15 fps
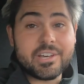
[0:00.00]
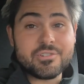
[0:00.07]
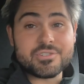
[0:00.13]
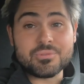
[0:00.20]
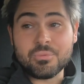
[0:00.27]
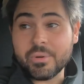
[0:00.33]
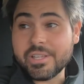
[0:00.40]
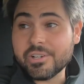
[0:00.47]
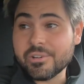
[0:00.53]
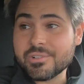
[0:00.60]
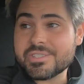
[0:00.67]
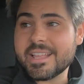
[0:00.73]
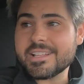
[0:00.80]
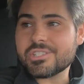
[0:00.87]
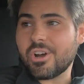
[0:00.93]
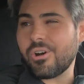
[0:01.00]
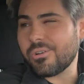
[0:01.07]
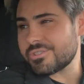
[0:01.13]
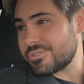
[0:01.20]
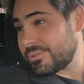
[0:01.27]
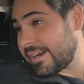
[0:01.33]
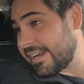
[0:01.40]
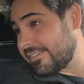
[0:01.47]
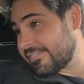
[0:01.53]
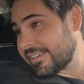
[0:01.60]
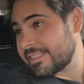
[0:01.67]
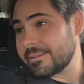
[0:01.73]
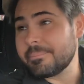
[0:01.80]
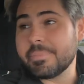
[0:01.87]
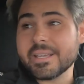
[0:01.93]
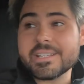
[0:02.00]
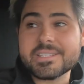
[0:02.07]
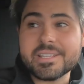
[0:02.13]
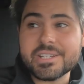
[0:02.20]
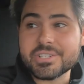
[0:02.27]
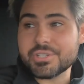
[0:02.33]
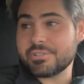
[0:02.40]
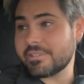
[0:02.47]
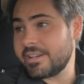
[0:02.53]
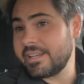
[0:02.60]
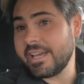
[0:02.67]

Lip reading: those wheels. That's also kind of like the biggest issue right